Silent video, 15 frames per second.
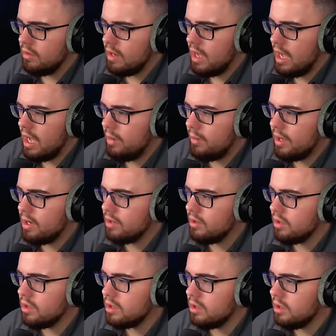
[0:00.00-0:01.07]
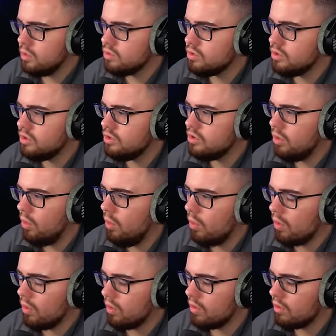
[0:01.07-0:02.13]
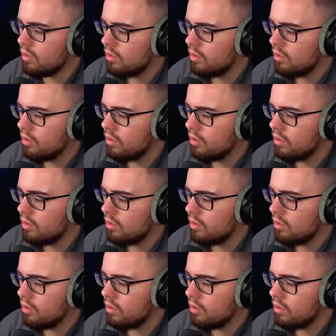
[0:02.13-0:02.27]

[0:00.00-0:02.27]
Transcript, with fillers: How am I gonna close the door?